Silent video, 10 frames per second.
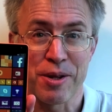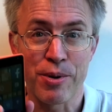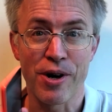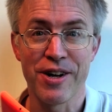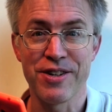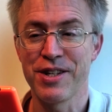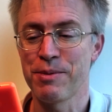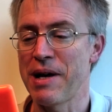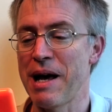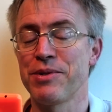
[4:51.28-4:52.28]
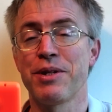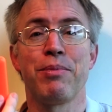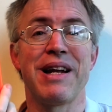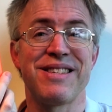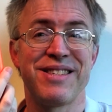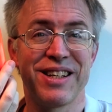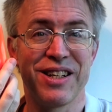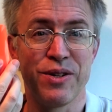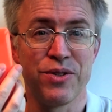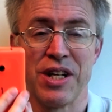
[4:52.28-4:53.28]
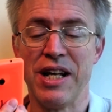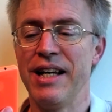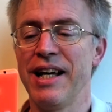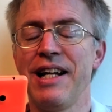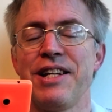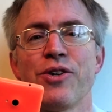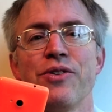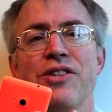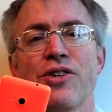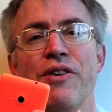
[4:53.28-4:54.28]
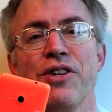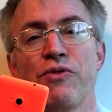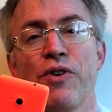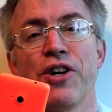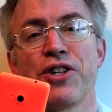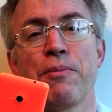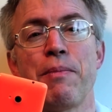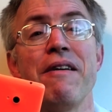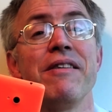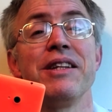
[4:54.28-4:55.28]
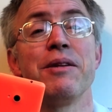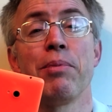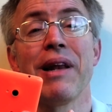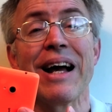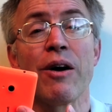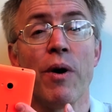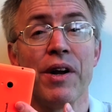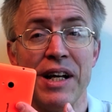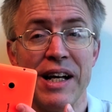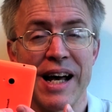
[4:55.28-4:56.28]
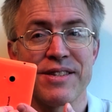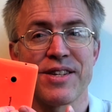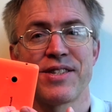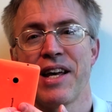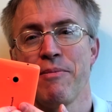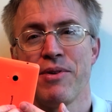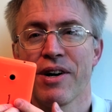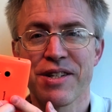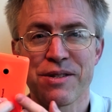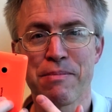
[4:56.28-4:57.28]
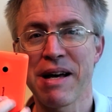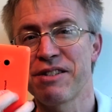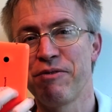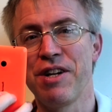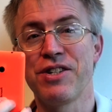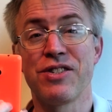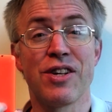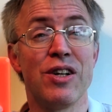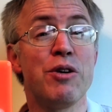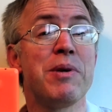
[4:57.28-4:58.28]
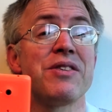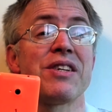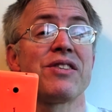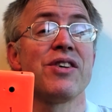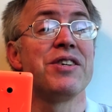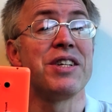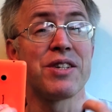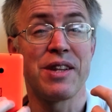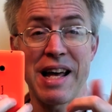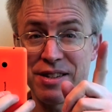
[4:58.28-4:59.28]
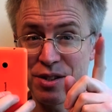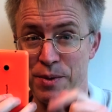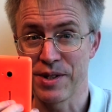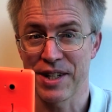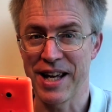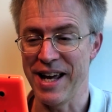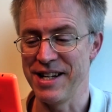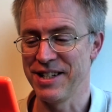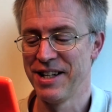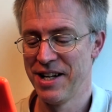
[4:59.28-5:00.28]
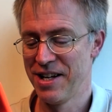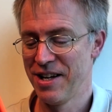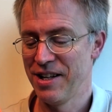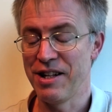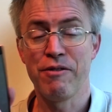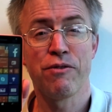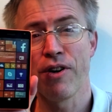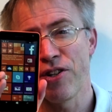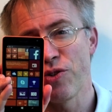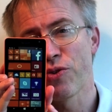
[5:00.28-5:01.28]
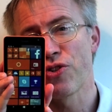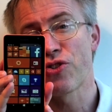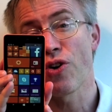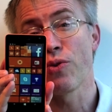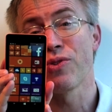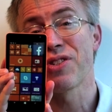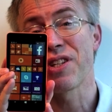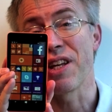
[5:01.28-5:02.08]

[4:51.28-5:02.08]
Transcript: the price, it's perhaps the plastic used, at least on this orange version. Apparently the black one has the same nice matte finish as the Lumia 630, so that's the one to get. The virtual controls